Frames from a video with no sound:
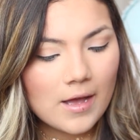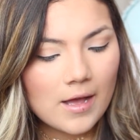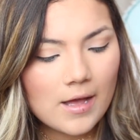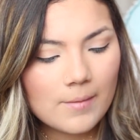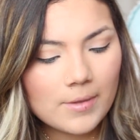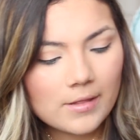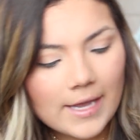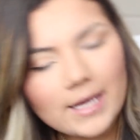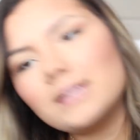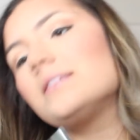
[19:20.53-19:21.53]
um,
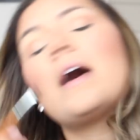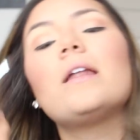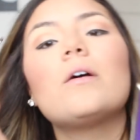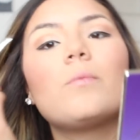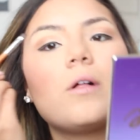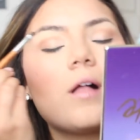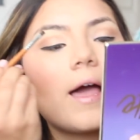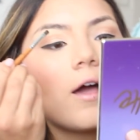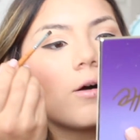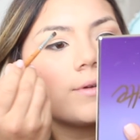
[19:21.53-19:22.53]
like I said, well,
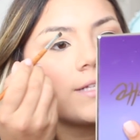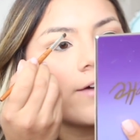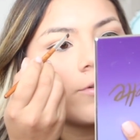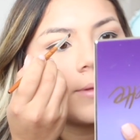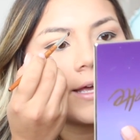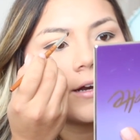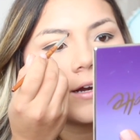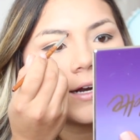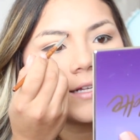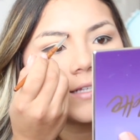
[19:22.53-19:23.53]
I always have a planner
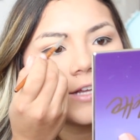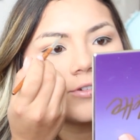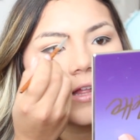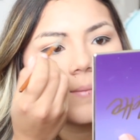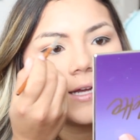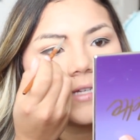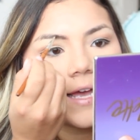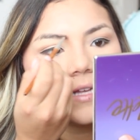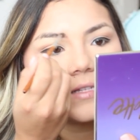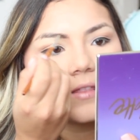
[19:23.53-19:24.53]
and I schedule out my
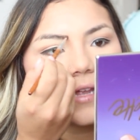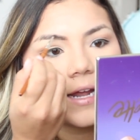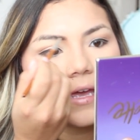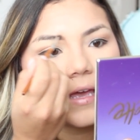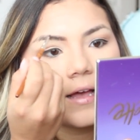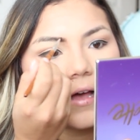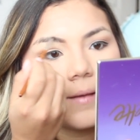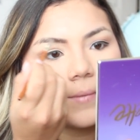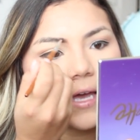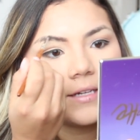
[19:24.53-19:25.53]
days and then I
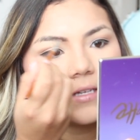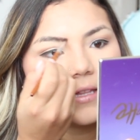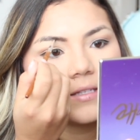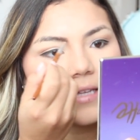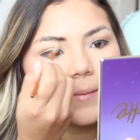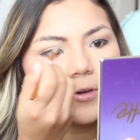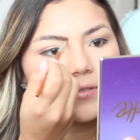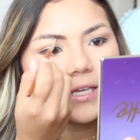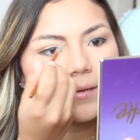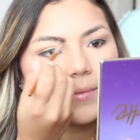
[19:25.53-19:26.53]
um, get into the same
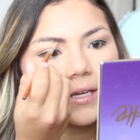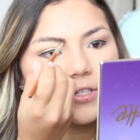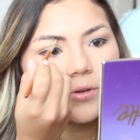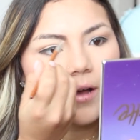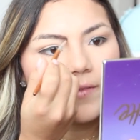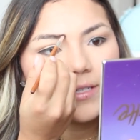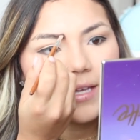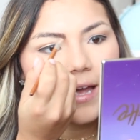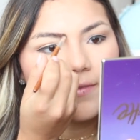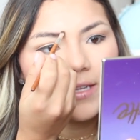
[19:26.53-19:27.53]
routine because you
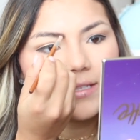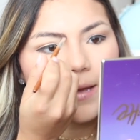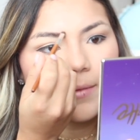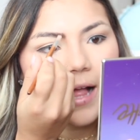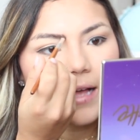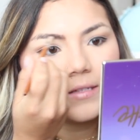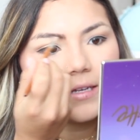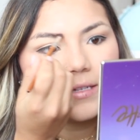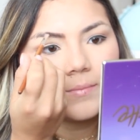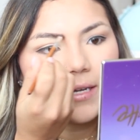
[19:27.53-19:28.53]
obviously have the same
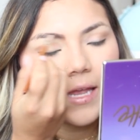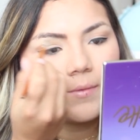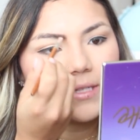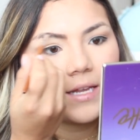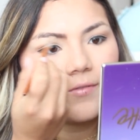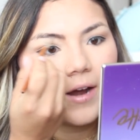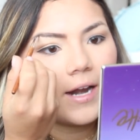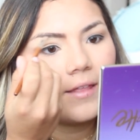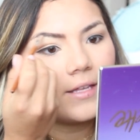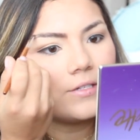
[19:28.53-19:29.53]
classes Monday, Wednesday,
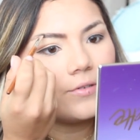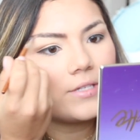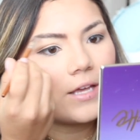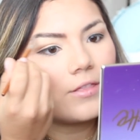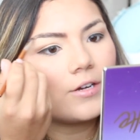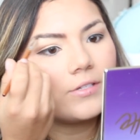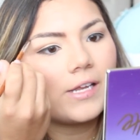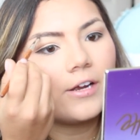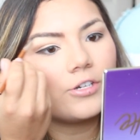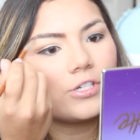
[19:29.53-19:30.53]
Friday, and then Tuesday,
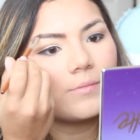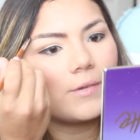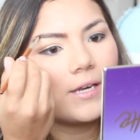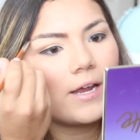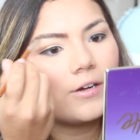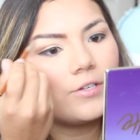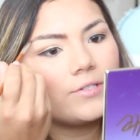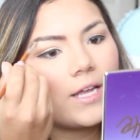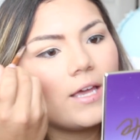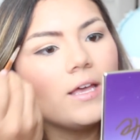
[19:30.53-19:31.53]
Thursday, or just Monday or
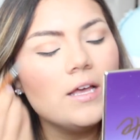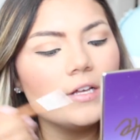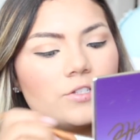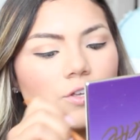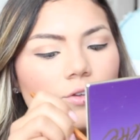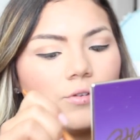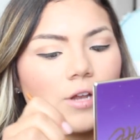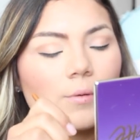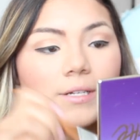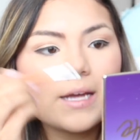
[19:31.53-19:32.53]
Tuesday. So you
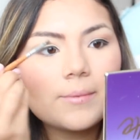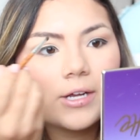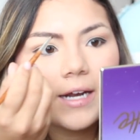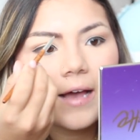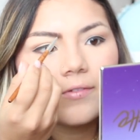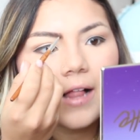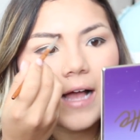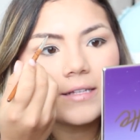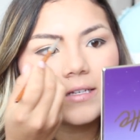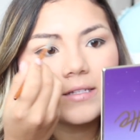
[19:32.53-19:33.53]
know what time you're gonna have
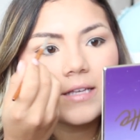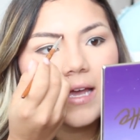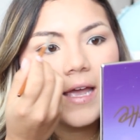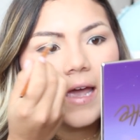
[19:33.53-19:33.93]
classes.